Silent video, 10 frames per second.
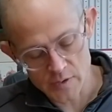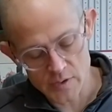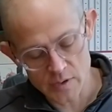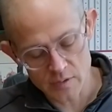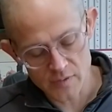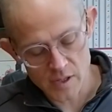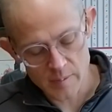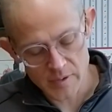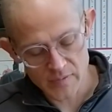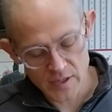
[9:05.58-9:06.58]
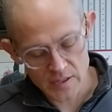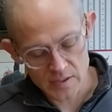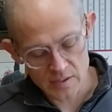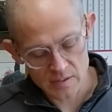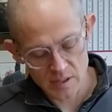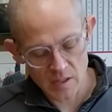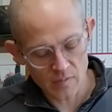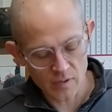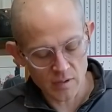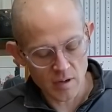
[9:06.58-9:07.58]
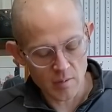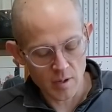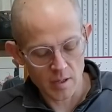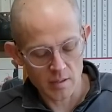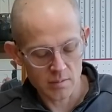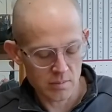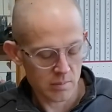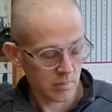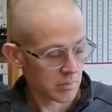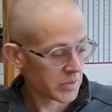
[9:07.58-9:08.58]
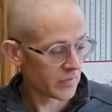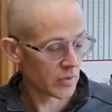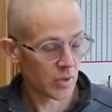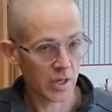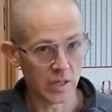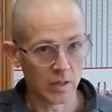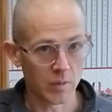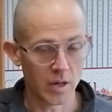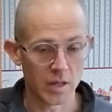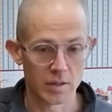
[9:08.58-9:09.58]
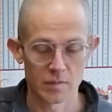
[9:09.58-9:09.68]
They're starting to fall off my face. I can't figure out why. I have no idea why.